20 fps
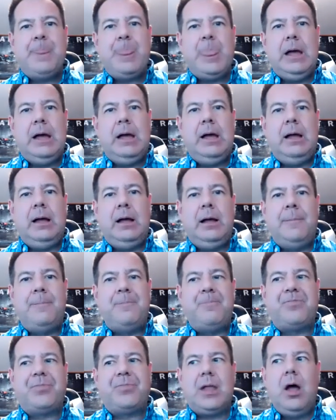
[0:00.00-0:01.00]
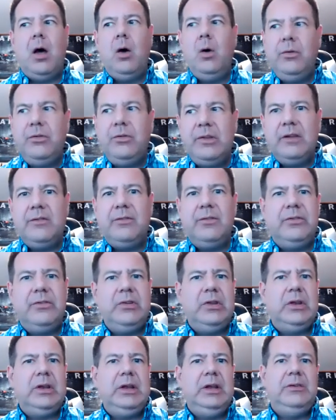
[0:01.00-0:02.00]
hosting
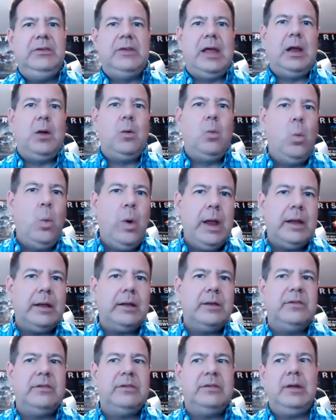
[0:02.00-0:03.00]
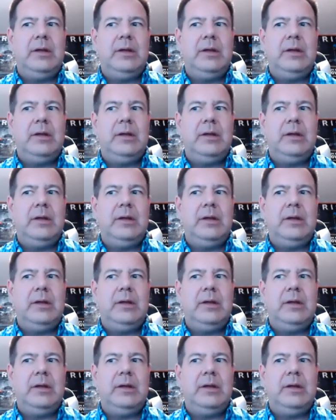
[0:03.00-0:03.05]
facilities like Wix